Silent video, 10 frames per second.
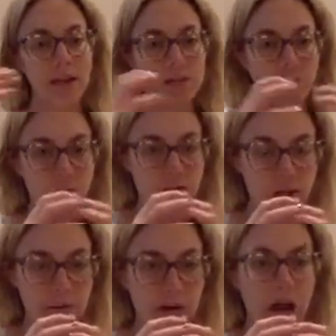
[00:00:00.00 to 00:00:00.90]
So if we
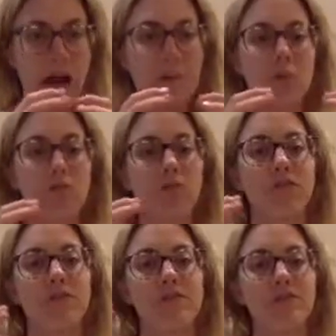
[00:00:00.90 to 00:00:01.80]
think about iMovie, if
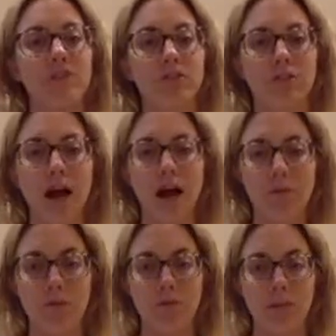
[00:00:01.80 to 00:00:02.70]
you've ever used
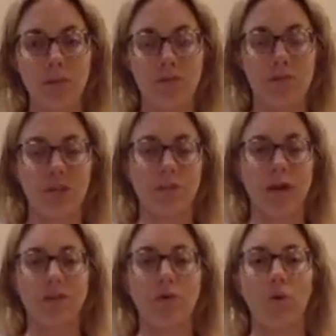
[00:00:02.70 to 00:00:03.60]
iMovie, if you think about
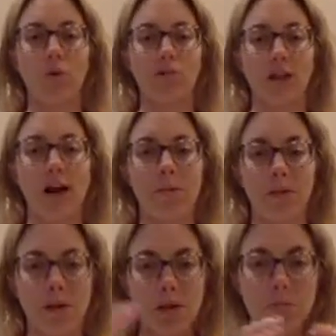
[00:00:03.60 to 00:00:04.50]
an old time
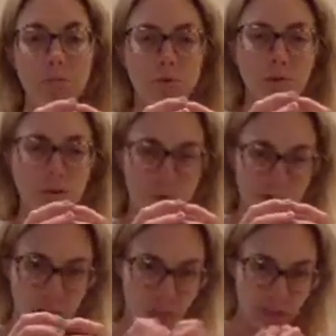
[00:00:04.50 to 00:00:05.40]
movie
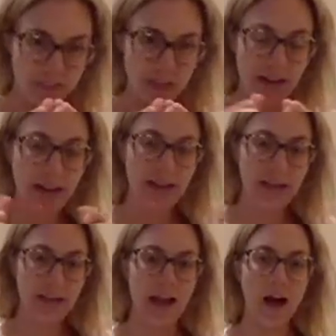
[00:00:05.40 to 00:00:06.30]
reel, if we take it
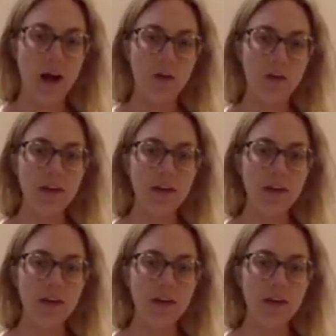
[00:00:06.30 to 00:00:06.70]
out,